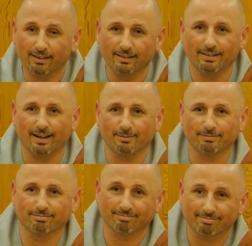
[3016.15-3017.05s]
Uh,
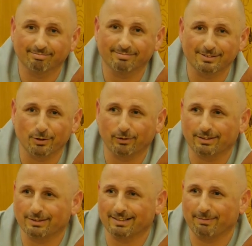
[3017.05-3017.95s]
I'm sorry
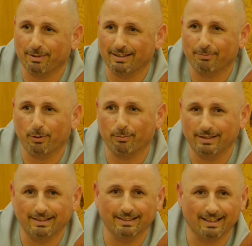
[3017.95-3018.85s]
to say, but the Pope
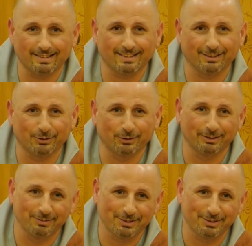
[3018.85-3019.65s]
didn't answer to him.